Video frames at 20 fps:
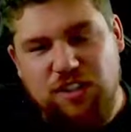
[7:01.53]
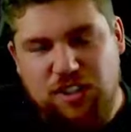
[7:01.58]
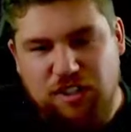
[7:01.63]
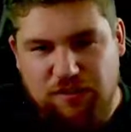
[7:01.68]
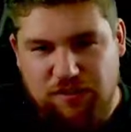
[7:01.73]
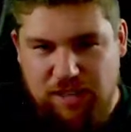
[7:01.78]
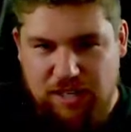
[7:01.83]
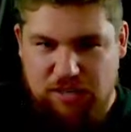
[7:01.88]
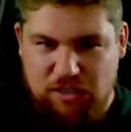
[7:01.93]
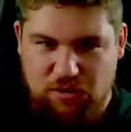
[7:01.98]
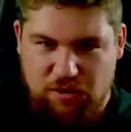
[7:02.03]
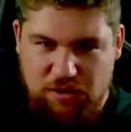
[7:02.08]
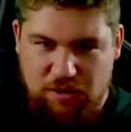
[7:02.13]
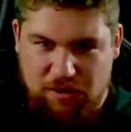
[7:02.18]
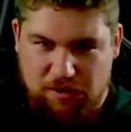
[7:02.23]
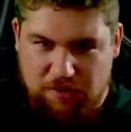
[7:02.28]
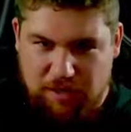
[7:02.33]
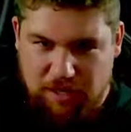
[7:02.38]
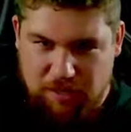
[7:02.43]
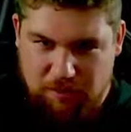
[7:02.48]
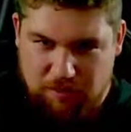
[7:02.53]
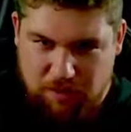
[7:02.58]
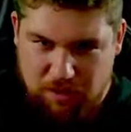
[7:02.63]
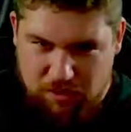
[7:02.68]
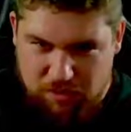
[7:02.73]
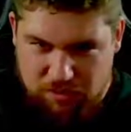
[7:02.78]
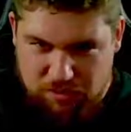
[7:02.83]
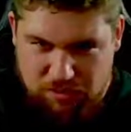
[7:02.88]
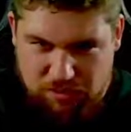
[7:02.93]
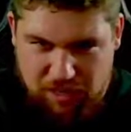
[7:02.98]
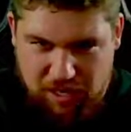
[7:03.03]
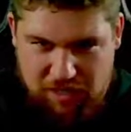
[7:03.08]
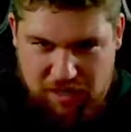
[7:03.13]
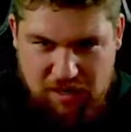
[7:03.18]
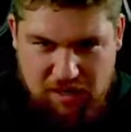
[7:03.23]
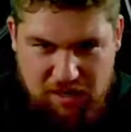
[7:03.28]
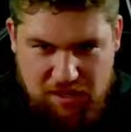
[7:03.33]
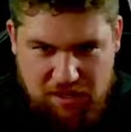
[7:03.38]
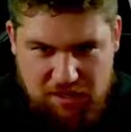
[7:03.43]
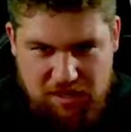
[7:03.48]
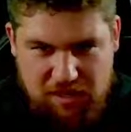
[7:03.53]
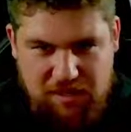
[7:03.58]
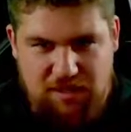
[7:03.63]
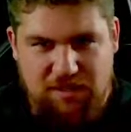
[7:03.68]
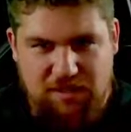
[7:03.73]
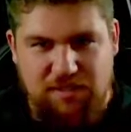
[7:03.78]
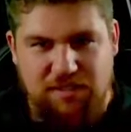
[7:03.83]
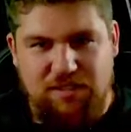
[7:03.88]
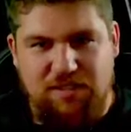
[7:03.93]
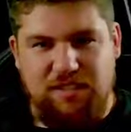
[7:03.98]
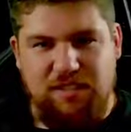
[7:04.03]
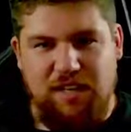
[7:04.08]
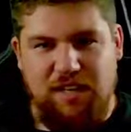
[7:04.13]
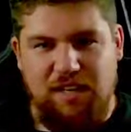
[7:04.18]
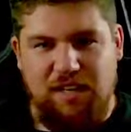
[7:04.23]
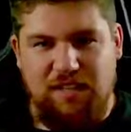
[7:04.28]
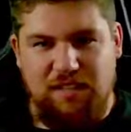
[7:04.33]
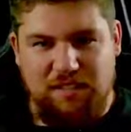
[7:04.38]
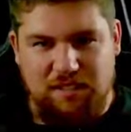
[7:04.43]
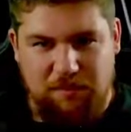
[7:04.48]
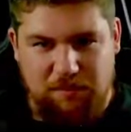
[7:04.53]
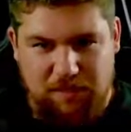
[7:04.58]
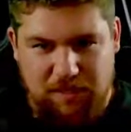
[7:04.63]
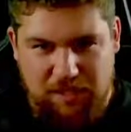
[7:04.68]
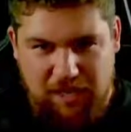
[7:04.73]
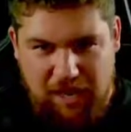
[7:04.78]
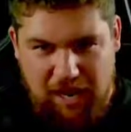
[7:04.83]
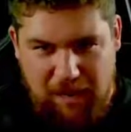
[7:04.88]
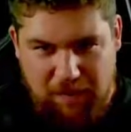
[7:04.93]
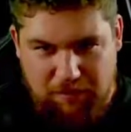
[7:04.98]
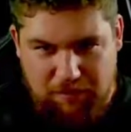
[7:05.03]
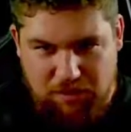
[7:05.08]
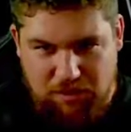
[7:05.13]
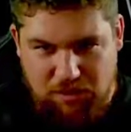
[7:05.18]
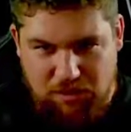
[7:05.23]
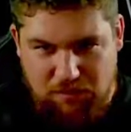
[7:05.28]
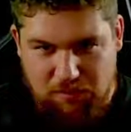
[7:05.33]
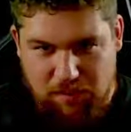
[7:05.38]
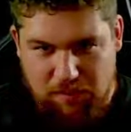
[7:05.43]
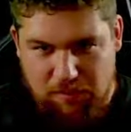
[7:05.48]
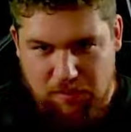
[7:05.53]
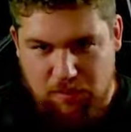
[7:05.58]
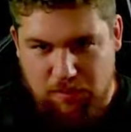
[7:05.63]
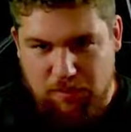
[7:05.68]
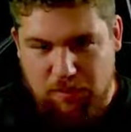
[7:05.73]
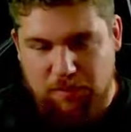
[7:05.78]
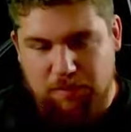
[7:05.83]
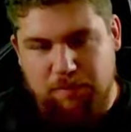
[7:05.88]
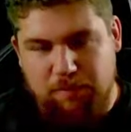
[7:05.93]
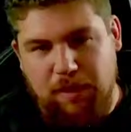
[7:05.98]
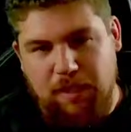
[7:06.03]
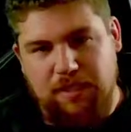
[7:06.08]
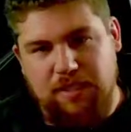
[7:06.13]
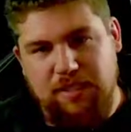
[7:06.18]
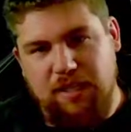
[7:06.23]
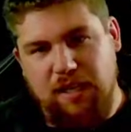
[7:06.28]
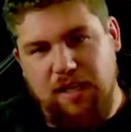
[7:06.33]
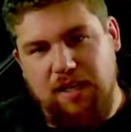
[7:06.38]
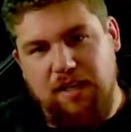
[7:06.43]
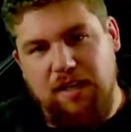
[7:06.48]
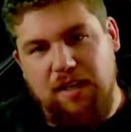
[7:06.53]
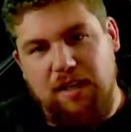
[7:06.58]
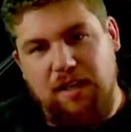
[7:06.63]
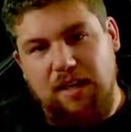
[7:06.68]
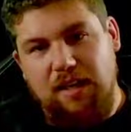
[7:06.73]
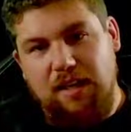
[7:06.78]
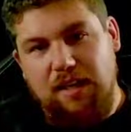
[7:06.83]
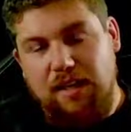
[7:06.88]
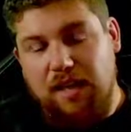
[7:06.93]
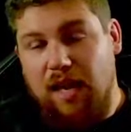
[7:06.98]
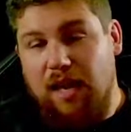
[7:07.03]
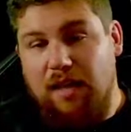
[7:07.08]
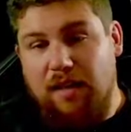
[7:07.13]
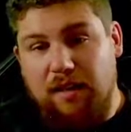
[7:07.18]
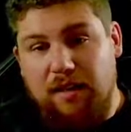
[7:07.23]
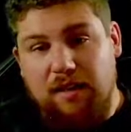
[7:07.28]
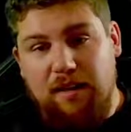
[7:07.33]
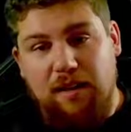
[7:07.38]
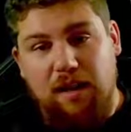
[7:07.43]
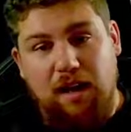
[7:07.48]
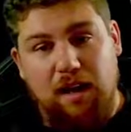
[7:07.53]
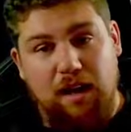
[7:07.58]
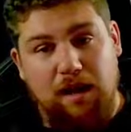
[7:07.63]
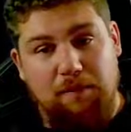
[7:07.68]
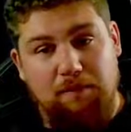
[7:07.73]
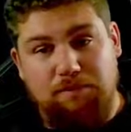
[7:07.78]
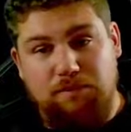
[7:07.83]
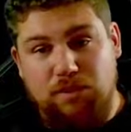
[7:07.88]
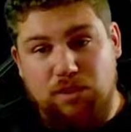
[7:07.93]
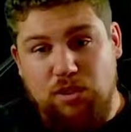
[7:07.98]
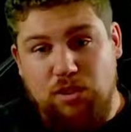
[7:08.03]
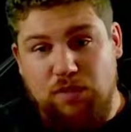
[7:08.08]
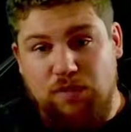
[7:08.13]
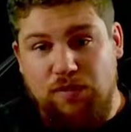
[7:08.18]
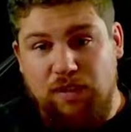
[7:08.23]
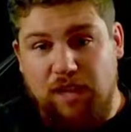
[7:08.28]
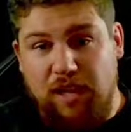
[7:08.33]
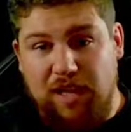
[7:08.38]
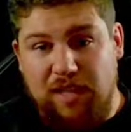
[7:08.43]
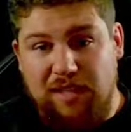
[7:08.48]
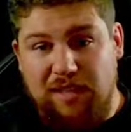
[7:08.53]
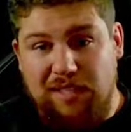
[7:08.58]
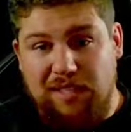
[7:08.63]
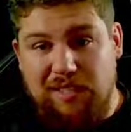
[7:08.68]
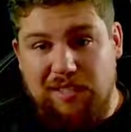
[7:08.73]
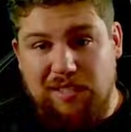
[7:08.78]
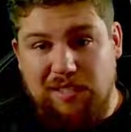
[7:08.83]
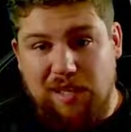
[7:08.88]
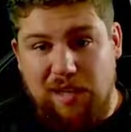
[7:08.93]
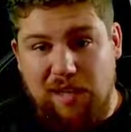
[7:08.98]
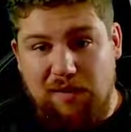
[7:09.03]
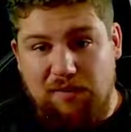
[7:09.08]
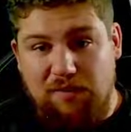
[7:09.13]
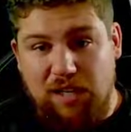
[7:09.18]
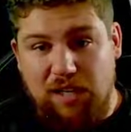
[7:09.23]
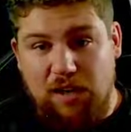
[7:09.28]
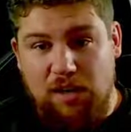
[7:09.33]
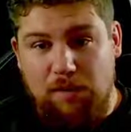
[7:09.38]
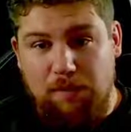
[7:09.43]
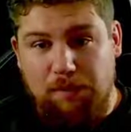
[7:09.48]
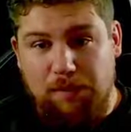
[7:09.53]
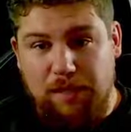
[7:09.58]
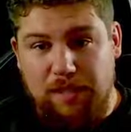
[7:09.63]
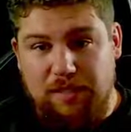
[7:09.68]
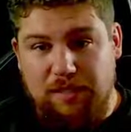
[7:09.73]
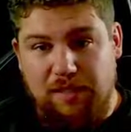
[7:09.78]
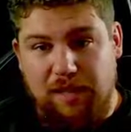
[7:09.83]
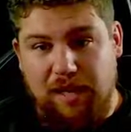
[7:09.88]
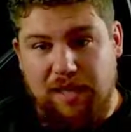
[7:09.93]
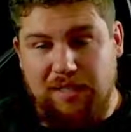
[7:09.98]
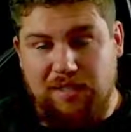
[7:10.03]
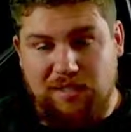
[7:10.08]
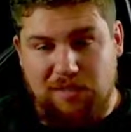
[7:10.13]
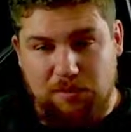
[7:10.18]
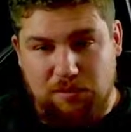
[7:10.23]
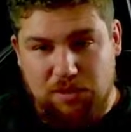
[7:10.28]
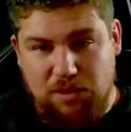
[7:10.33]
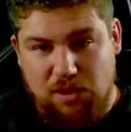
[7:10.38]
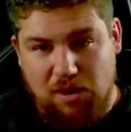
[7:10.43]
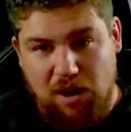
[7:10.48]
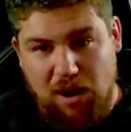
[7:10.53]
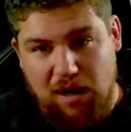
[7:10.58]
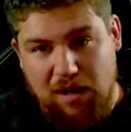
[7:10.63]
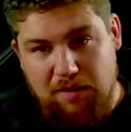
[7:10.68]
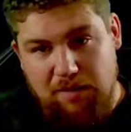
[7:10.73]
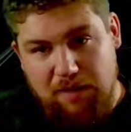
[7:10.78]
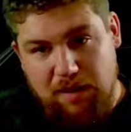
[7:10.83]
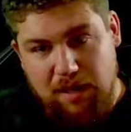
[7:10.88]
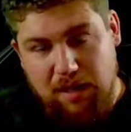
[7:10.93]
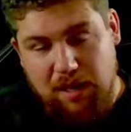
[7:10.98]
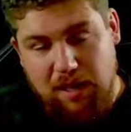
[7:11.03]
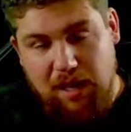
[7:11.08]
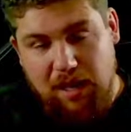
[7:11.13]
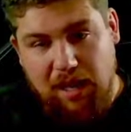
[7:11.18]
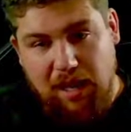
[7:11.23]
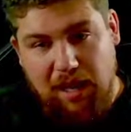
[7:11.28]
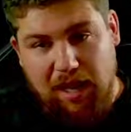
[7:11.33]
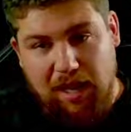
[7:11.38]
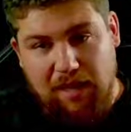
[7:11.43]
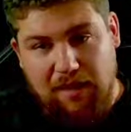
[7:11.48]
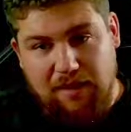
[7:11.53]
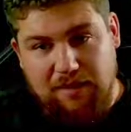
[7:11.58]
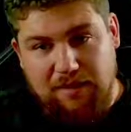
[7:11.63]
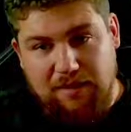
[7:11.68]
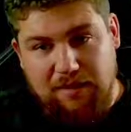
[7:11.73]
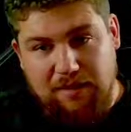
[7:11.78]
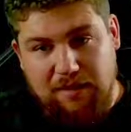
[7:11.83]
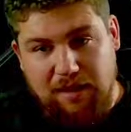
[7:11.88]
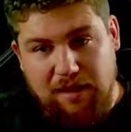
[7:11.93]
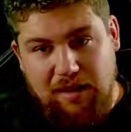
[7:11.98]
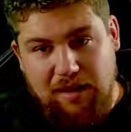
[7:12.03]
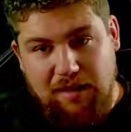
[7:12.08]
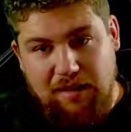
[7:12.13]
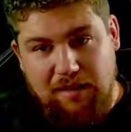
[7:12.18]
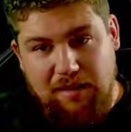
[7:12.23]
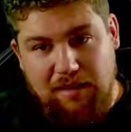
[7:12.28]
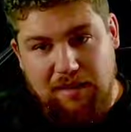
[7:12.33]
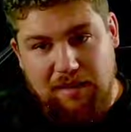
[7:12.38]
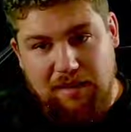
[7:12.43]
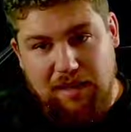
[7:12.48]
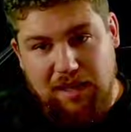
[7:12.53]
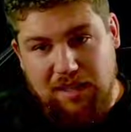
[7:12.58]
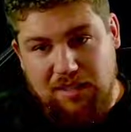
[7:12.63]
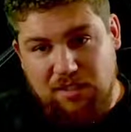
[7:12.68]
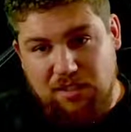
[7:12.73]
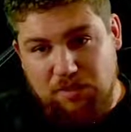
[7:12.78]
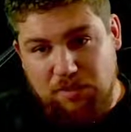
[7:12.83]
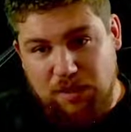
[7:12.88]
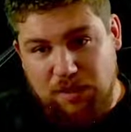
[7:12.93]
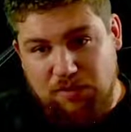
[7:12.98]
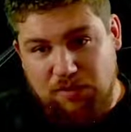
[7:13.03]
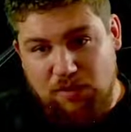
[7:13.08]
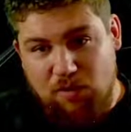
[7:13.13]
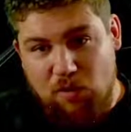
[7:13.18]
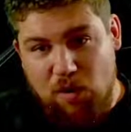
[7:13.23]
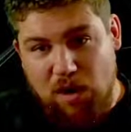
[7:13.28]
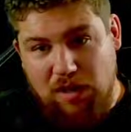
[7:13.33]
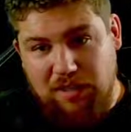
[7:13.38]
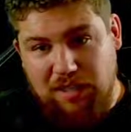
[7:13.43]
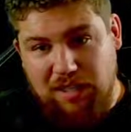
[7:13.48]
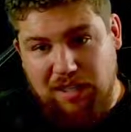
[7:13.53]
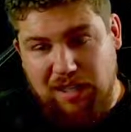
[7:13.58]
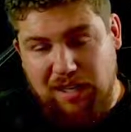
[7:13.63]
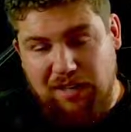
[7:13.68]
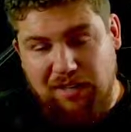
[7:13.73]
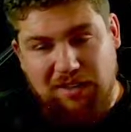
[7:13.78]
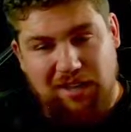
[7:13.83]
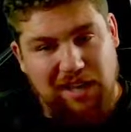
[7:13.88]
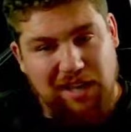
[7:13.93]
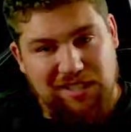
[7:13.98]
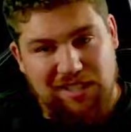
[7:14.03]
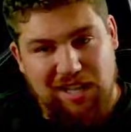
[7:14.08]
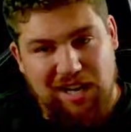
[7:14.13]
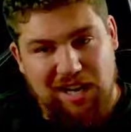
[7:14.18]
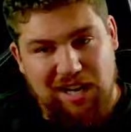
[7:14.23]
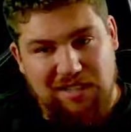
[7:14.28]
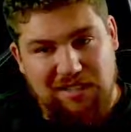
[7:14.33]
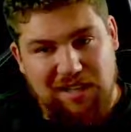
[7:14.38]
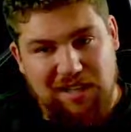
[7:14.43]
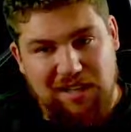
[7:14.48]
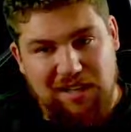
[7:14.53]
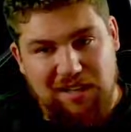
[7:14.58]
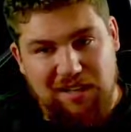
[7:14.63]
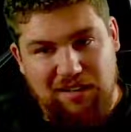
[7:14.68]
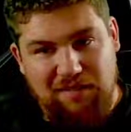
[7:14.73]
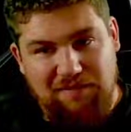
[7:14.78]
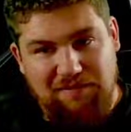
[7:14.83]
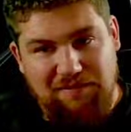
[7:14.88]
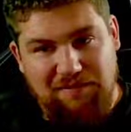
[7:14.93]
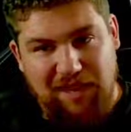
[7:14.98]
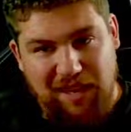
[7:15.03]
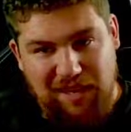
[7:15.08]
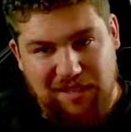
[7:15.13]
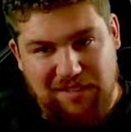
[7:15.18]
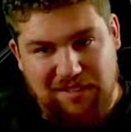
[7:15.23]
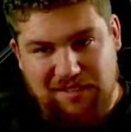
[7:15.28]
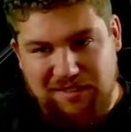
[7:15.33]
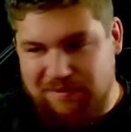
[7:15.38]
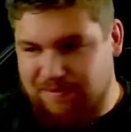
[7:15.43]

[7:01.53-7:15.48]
of Android on my computer, so that isn't something that happens on my mobile. But yeah, so if you like this video, please like and subscribe, and thanks so much for watching, and I'll catch you guys later. Thanks.